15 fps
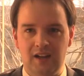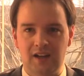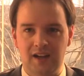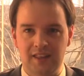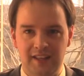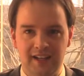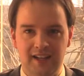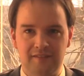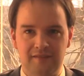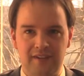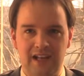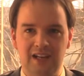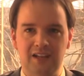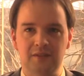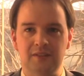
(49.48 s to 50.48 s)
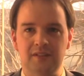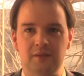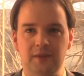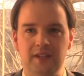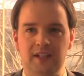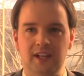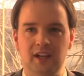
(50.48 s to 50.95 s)
I think our value is that
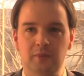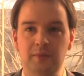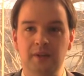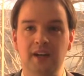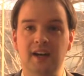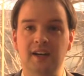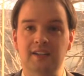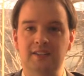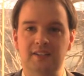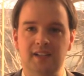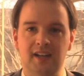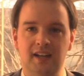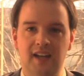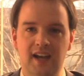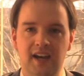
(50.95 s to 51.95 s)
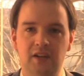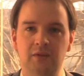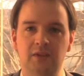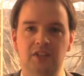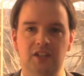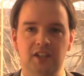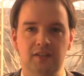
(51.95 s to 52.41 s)
we can help you to understand how to
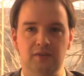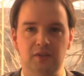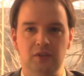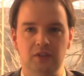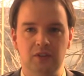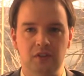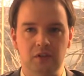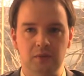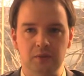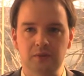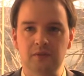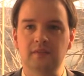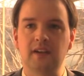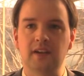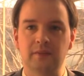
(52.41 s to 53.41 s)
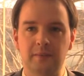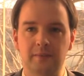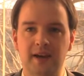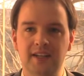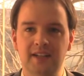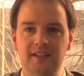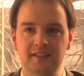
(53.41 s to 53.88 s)
achieve your goals, and we
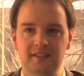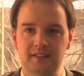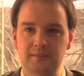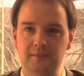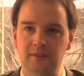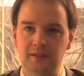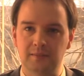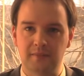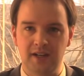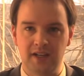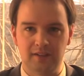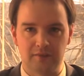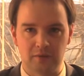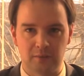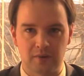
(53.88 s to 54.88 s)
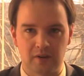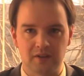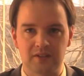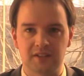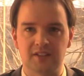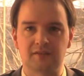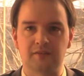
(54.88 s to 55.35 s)
make it a simple and meaningful
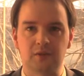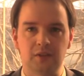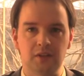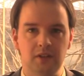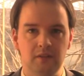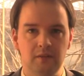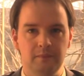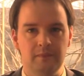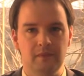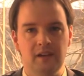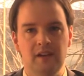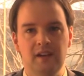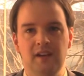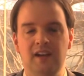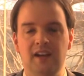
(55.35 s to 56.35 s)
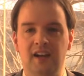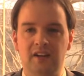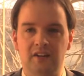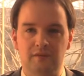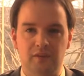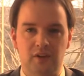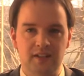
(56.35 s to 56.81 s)
process for you.
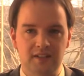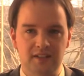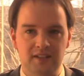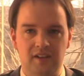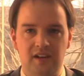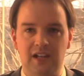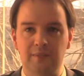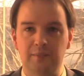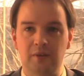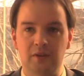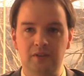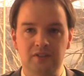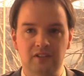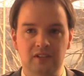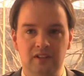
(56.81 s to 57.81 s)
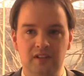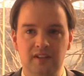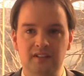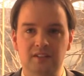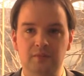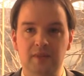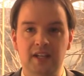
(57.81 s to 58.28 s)
Our advice is highly
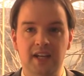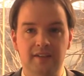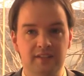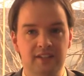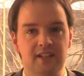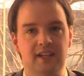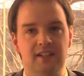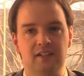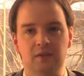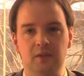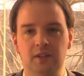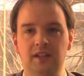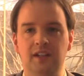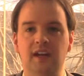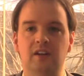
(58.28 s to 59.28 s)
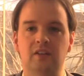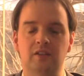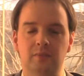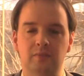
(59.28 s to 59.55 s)
personalised and we never take a cookie cutter